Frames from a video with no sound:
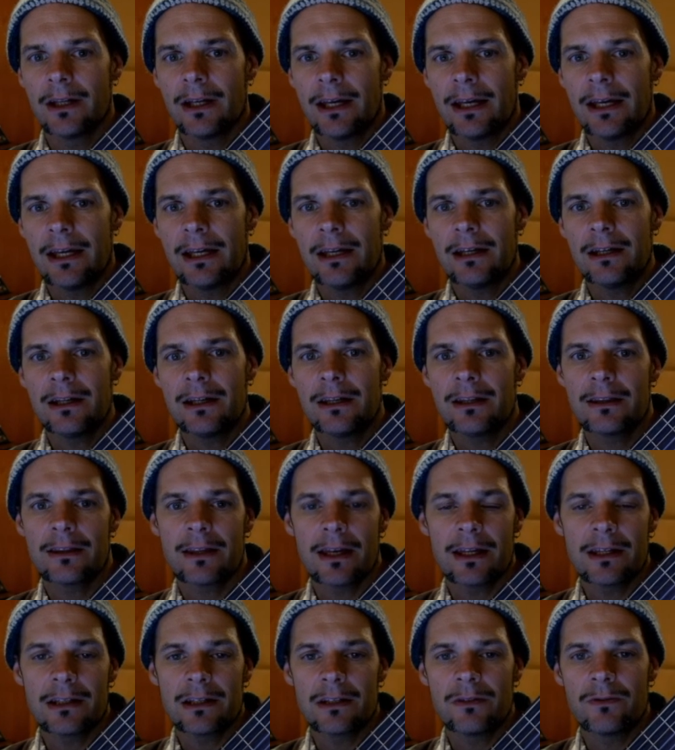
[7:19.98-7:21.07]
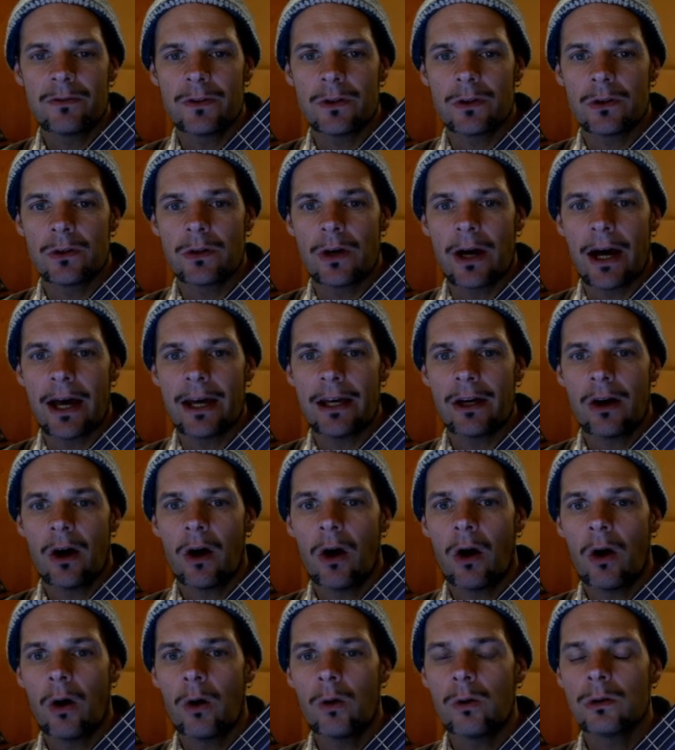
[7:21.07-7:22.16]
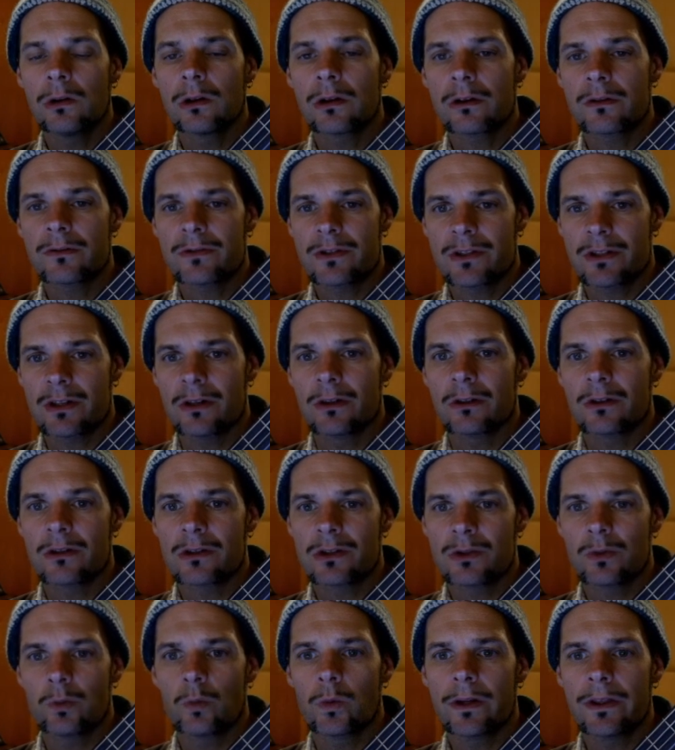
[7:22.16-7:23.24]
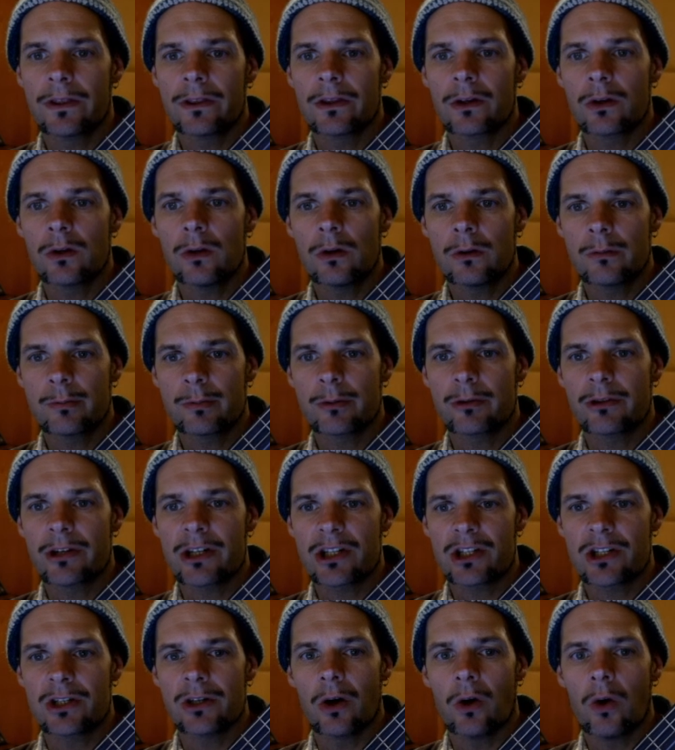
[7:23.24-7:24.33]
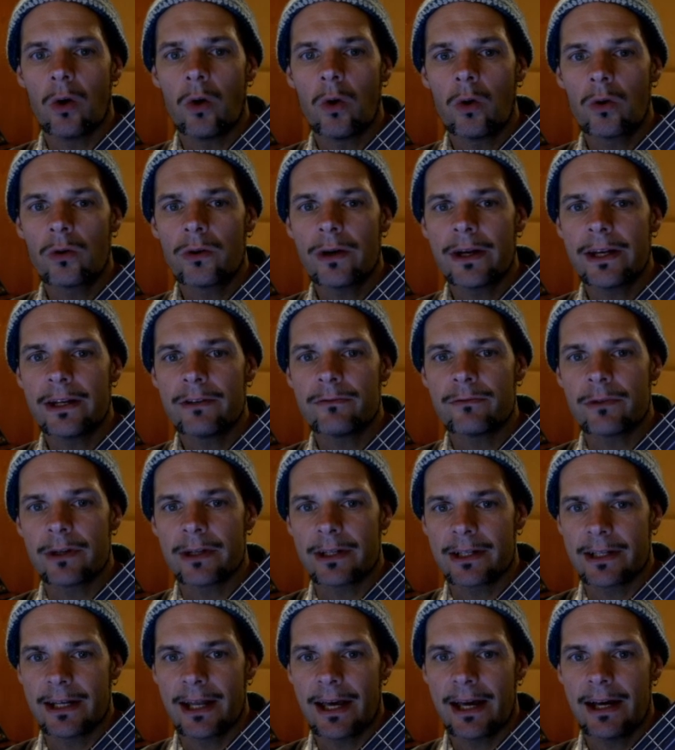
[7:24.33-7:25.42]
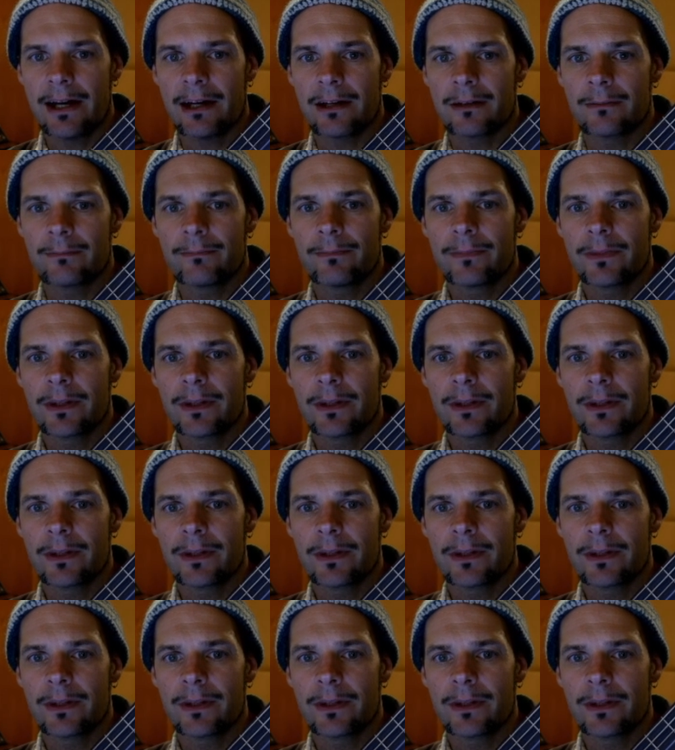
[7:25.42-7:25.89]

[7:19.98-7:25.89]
Here they give you a whole lot of songs with the chord progression already written out.